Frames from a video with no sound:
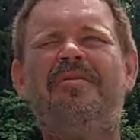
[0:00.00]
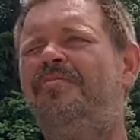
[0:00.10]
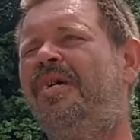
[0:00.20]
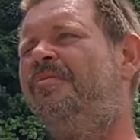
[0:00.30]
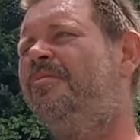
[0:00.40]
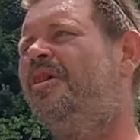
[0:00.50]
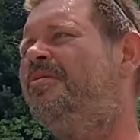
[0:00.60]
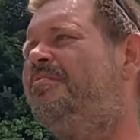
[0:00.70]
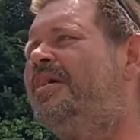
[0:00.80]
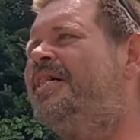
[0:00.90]
My baby
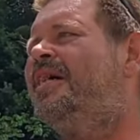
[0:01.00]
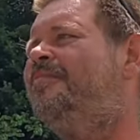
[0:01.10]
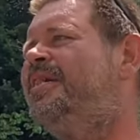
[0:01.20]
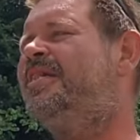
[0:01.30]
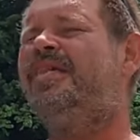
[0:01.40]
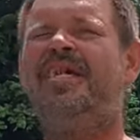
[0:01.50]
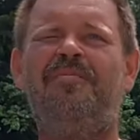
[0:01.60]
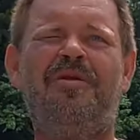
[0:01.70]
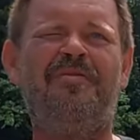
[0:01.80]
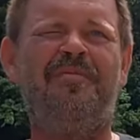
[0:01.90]
mama, everybody got evicted. I had to
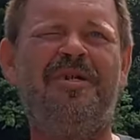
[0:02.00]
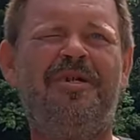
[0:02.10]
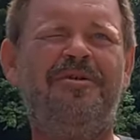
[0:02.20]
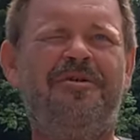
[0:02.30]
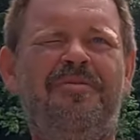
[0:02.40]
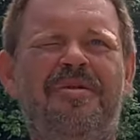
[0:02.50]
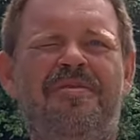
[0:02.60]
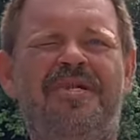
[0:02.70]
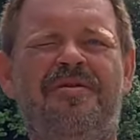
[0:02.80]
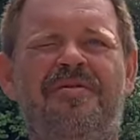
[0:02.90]
move up here. Whoa,
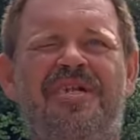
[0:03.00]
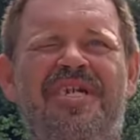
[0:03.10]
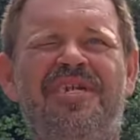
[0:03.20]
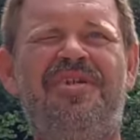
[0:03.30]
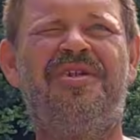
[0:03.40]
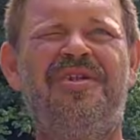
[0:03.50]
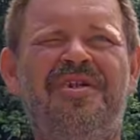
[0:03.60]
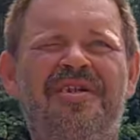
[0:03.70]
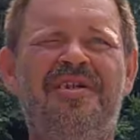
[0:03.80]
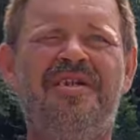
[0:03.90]
whoa, slow down, slow down. Say
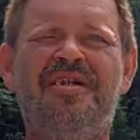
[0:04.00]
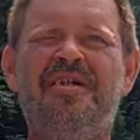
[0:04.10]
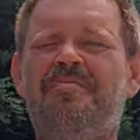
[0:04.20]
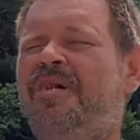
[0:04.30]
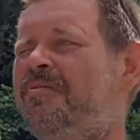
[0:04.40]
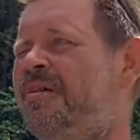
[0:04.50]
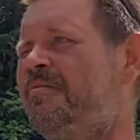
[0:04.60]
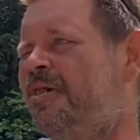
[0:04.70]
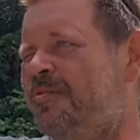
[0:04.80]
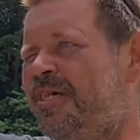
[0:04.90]
that again now. My
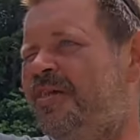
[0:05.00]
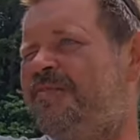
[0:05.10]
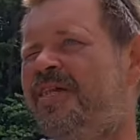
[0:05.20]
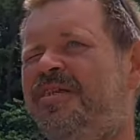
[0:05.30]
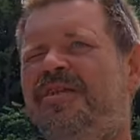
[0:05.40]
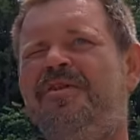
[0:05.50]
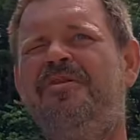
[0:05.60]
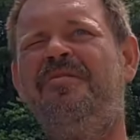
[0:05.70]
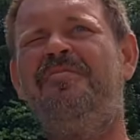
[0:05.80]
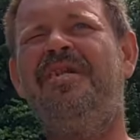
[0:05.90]
baby mama got evicted due
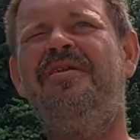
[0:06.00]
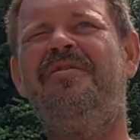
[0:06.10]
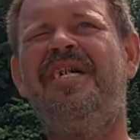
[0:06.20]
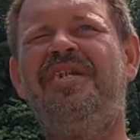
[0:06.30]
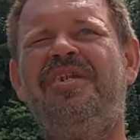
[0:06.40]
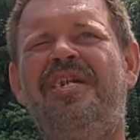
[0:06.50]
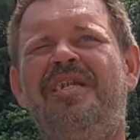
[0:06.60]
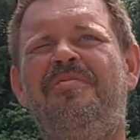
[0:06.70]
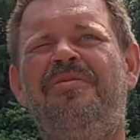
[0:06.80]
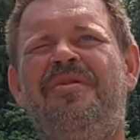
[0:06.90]
to me being harassed. I
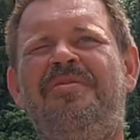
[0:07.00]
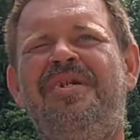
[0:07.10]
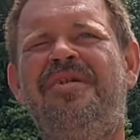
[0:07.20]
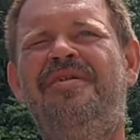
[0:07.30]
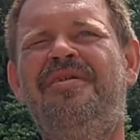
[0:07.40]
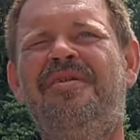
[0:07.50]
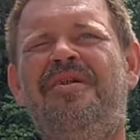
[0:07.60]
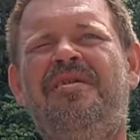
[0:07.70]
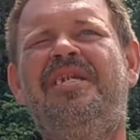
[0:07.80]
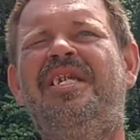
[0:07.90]
had to move up here.
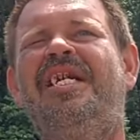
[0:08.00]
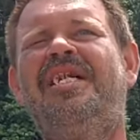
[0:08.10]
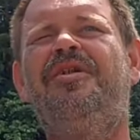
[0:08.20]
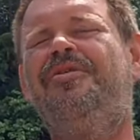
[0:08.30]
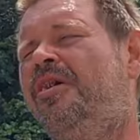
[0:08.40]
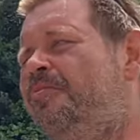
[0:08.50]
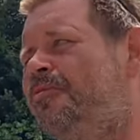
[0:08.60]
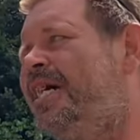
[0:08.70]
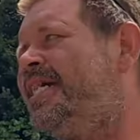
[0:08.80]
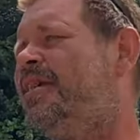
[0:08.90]
And then I got in trouble.
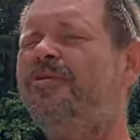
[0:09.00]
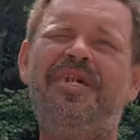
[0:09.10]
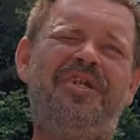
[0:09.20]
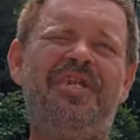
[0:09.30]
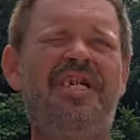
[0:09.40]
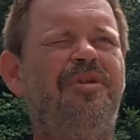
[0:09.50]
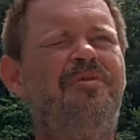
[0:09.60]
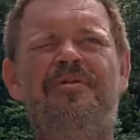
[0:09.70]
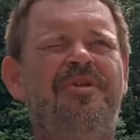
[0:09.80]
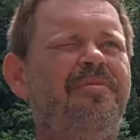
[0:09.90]
Well, I got arrested and I just
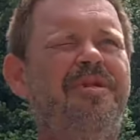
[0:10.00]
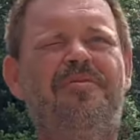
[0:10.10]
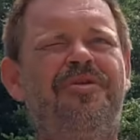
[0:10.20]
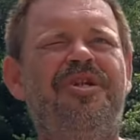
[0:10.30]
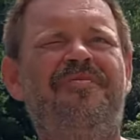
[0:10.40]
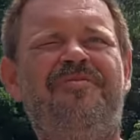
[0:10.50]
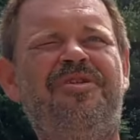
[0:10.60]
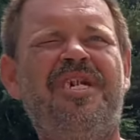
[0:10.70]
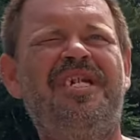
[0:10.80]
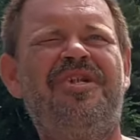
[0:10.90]
walked up here where she
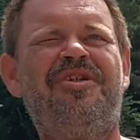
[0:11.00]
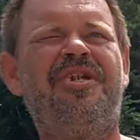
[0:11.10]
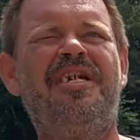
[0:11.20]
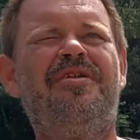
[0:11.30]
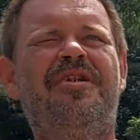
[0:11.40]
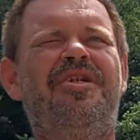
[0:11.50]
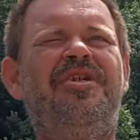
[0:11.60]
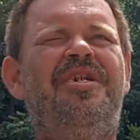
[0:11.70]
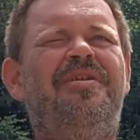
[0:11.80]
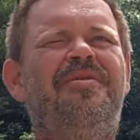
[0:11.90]
stays at State Lodge
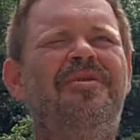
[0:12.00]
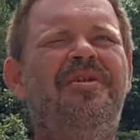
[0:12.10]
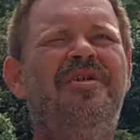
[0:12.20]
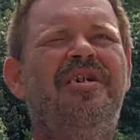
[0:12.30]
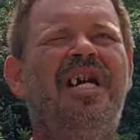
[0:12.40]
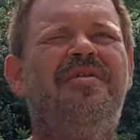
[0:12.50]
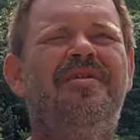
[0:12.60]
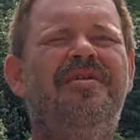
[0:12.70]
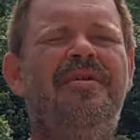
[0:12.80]
now. Oh, really?